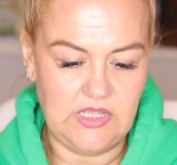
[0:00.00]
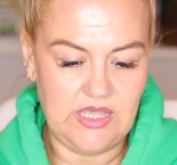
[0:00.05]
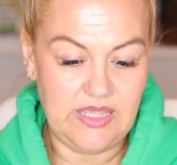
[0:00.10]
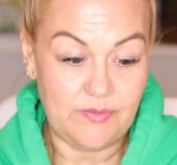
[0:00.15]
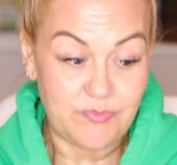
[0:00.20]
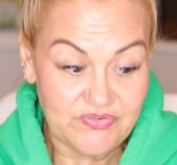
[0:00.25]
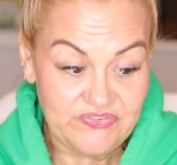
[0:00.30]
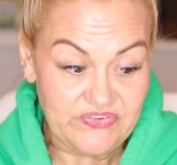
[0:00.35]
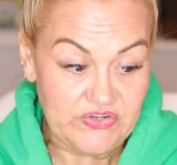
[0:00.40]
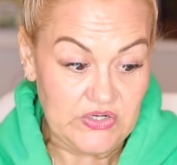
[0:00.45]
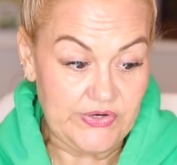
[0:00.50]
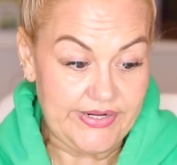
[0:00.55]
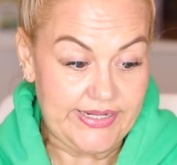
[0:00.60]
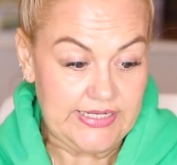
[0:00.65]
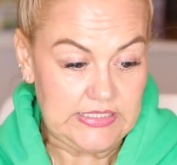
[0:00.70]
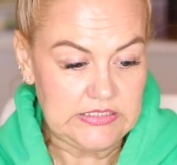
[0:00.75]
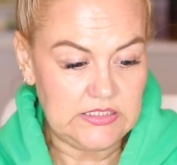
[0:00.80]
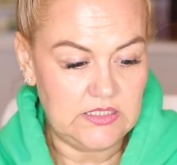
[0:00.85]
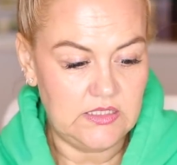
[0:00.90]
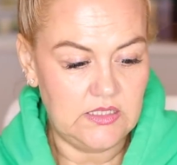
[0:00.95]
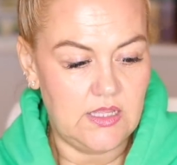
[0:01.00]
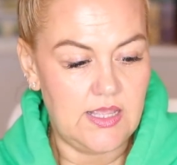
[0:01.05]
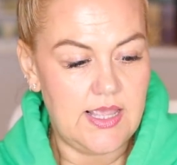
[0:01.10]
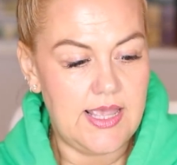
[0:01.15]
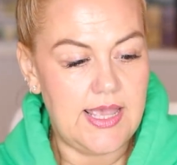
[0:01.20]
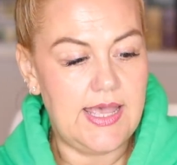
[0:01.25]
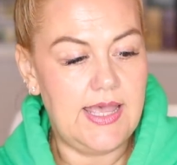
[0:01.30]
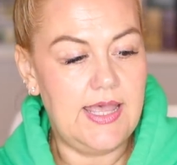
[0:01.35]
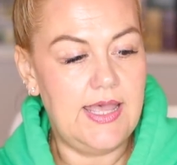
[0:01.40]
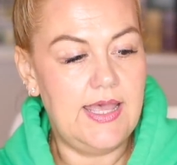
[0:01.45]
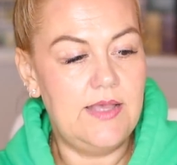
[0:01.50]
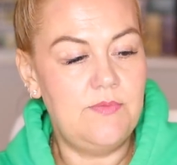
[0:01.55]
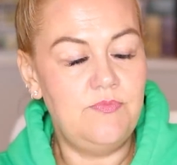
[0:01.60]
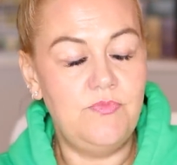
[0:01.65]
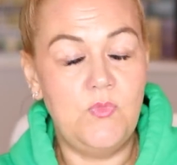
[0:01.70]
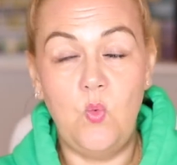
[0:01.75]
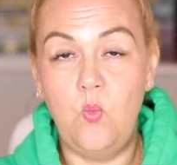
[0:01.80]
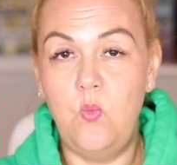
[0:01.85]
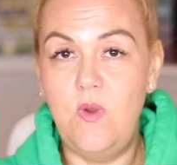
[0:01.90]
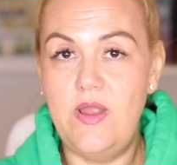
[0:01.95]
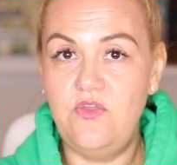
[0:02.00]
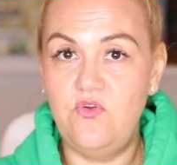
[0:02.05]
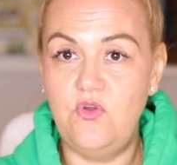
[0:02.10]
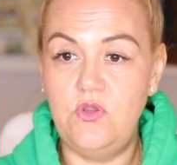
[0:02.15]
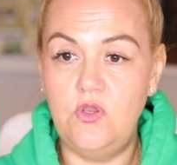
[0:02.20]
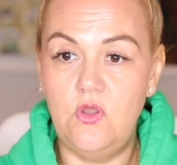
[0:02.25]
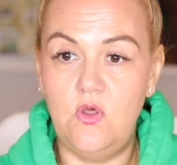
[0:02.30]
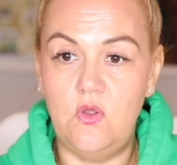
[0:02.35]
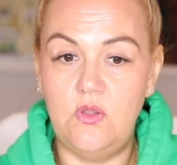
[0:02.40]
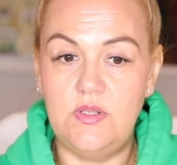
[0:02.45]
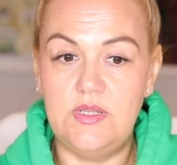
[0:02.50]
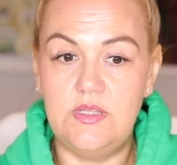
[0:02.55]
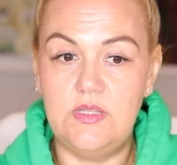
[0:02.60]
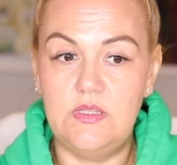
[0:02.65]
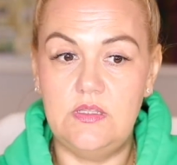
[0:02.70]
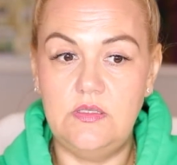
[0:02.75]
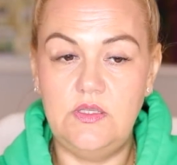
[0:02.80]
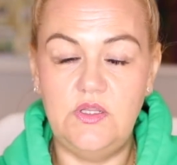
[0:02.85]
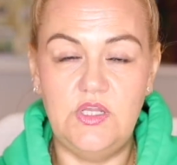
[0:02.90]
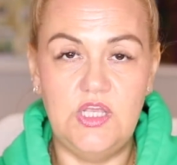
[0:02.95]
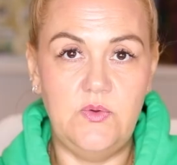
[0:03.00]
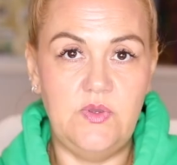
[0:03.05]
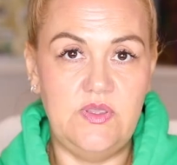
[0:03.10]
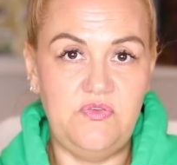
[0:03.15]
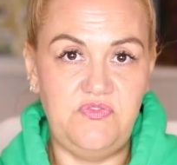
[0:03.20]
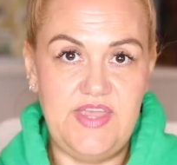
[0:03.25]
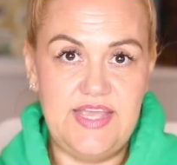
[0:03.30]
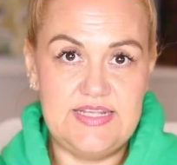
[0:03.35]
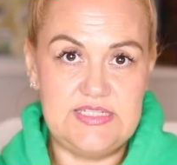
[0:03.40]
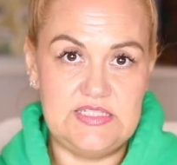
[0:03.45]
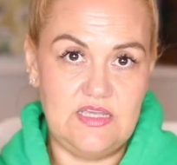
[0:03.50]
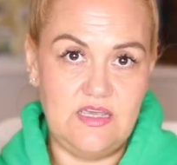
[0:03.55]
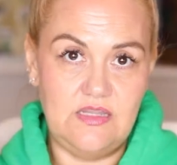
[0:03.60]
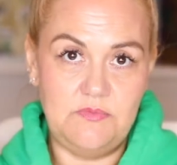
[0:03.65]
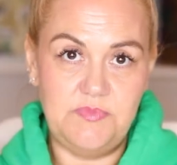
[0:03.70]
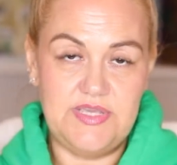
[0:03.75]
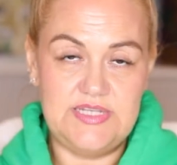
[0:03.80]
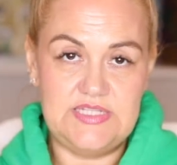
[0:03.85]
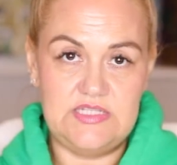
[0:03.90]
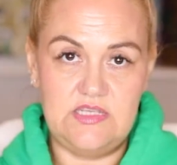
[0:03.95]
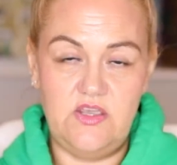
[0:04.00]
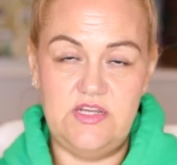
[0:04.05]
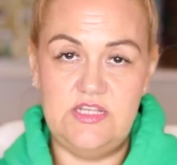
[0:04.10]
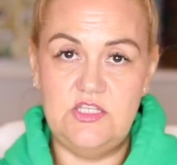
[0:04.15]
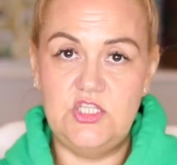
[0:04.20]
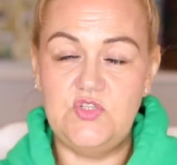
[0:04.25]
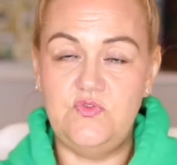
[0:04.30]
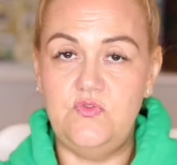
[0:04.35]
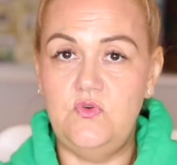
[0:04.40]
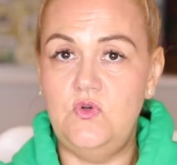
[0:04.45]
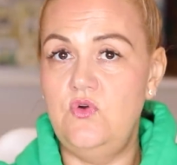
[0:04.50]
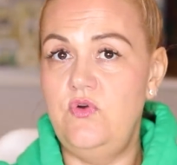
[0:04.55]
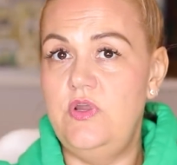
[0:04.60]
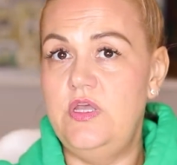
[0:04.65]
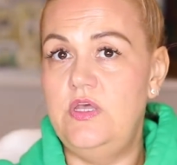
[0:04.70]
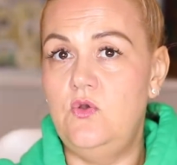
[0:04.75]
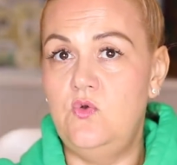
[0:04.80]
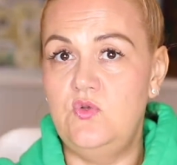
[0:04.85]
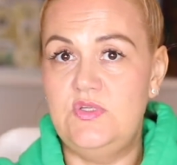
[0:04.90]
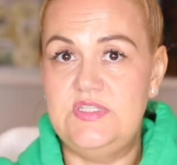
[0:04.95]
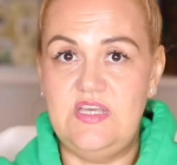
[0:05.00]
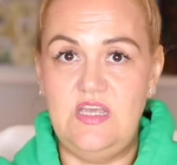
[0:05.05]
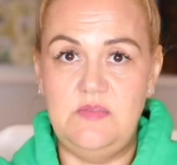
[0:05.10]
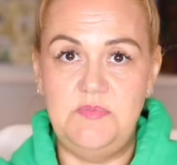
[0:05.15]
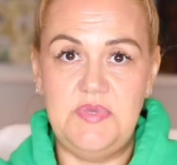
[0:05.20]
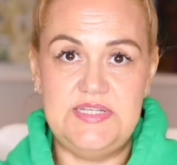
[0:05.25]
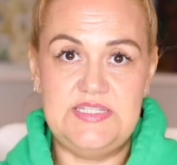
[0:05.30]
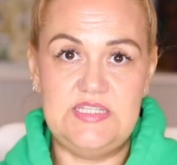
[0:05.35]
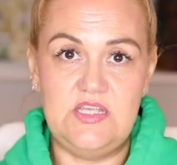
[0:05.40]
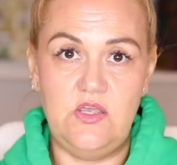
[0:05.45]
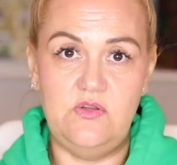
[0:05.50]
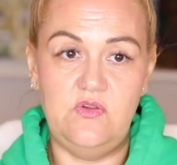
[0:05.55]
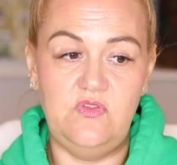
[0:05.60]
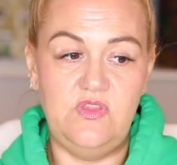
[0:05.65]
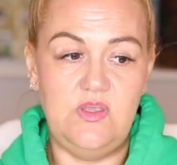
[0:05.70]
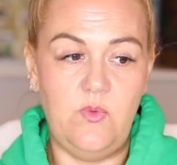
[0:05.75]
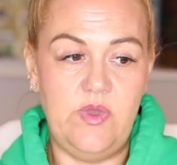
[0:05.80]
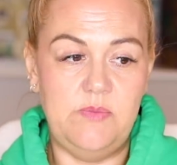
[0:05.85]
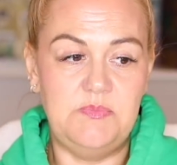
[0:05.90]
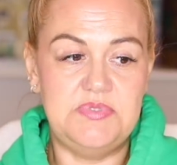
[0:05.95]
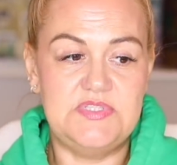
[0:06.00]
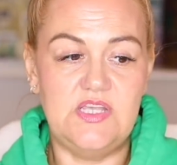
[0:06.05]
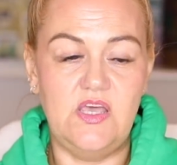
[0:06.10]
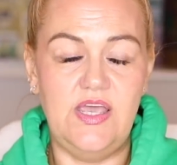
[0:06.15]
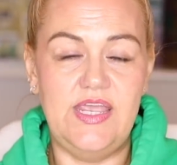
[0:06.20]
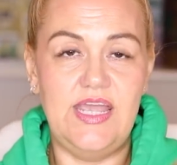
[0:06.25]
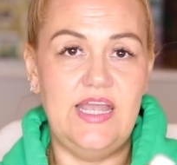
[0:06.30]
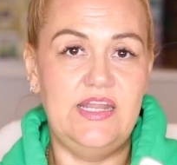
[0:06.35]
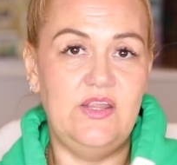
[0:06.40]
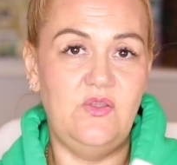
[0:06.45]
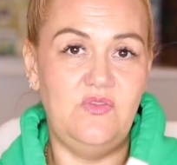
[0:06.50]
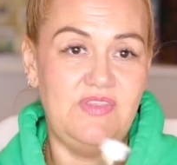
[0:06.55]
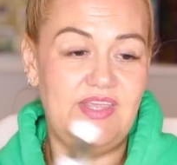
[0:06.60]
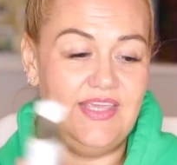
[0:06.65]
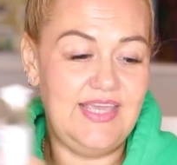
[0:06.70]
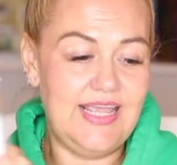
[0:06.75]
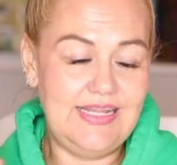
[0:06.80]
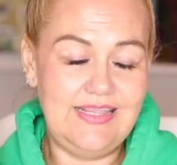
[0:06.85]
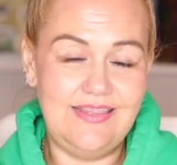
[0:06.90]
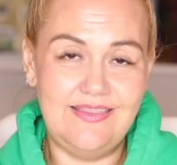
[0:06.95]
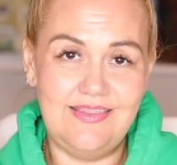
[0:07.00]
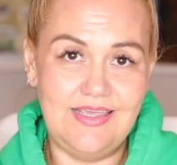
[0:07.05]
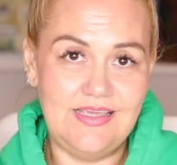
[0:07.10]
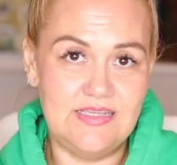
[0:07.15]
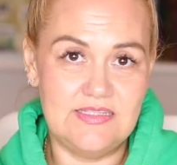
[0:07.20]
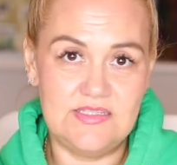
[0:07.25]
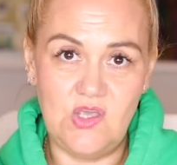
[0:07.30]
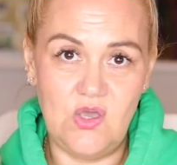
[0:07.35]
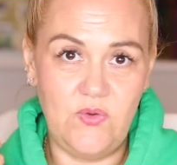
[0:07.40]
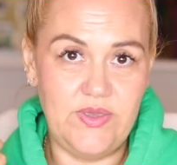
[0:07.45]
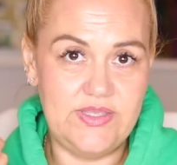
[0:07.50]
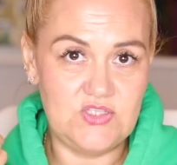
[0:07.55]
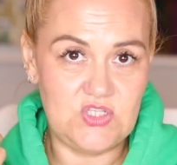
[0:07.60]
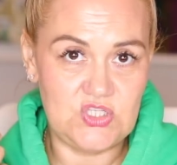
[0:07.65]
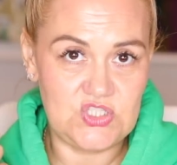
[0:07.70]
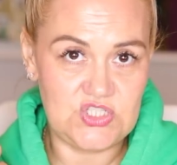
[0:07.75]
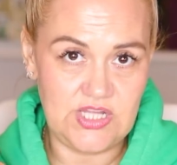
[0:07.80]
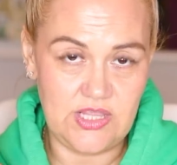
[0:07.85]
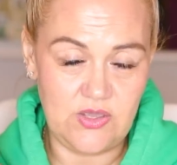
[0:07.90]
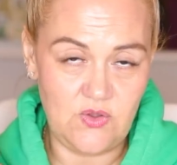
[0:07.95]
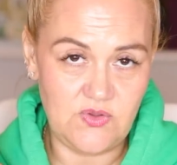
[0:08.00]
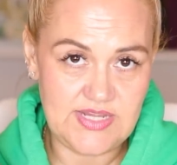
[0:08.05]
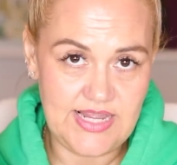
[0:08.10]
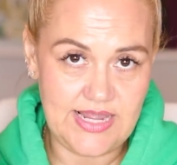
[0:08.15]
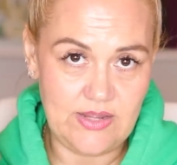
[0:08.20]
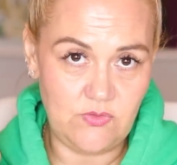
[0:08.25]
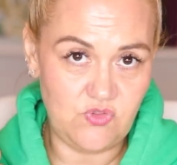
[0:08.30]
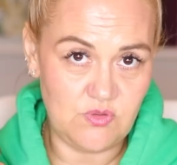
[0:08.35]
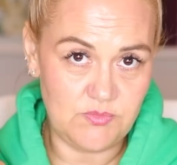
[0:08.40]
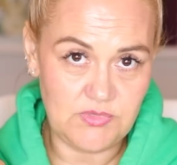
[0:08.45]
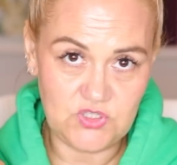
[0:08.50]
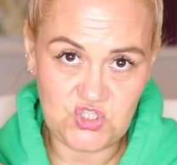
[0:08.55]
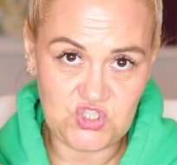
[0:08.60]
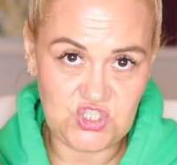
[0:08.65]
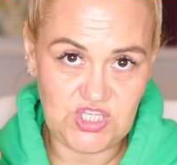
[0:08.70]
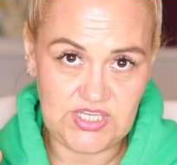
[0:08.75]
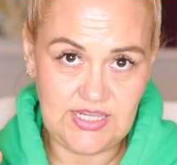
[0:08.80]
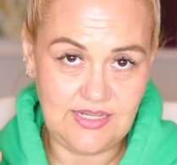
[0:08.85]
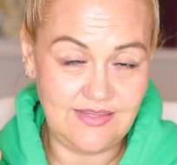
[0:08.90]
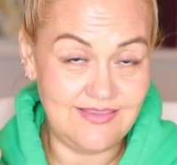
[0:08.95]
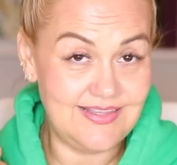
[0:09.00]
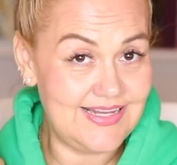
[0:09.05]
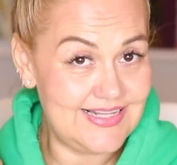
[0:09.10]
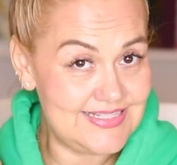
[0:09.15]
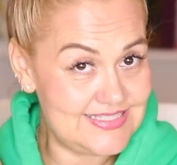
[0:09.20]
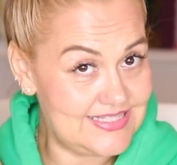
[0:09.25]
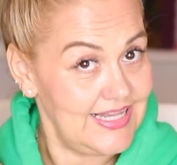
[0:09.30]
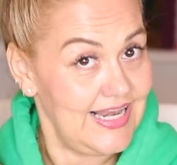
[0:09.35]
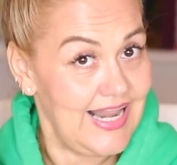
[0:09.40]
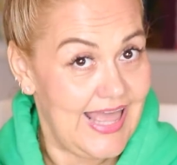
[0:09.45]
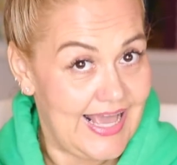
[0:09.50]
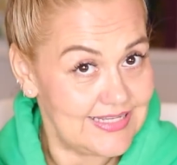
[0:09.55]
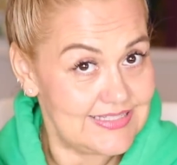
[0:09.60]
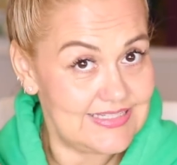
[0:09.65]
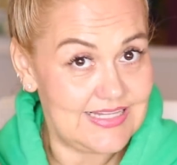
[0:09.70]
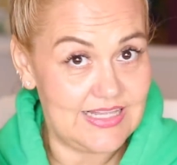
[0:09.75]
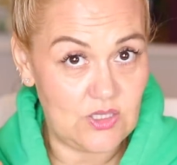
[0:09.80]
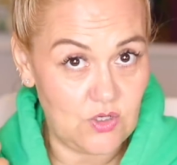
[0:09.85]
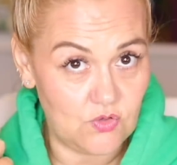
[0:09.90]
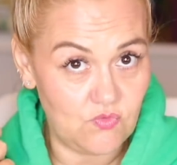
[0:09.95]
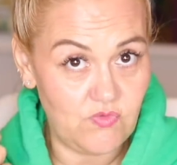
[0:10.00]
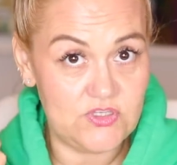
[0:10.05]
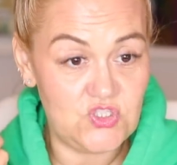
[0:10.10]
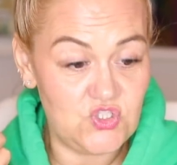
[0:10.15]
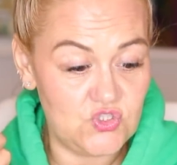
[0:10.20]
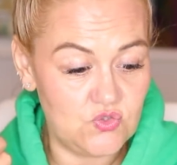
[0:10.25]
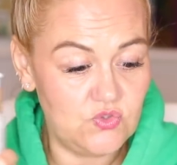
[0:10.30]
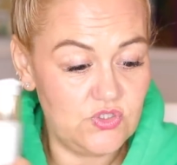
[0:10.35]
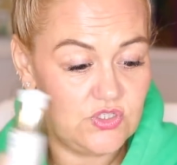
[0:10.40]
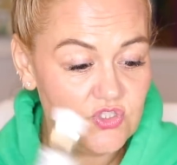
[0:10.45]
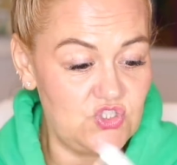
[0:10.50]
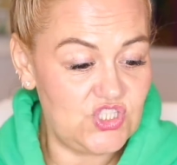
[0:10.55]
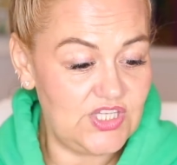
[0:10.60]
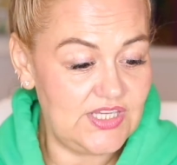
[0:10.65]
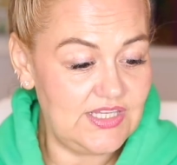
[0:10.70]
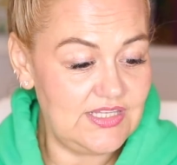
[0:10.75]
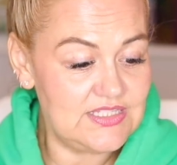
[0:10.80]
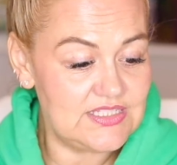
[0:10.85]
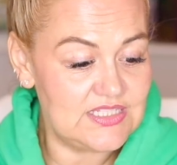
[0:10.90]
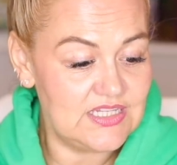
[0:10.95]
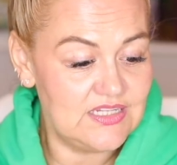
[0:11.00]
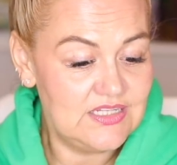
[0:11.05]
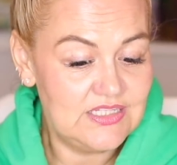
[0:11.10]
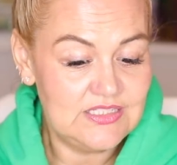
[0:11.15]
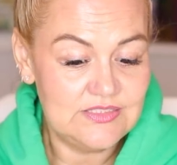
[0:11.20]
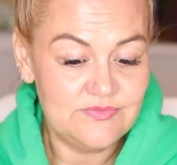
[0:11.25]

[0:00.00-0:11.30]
I prefer it. Um, whether or not you know, if they're side by side in Sephora or side by side on their website, I don't think anything is going to slow down the machine that is the lactic original Good Genes.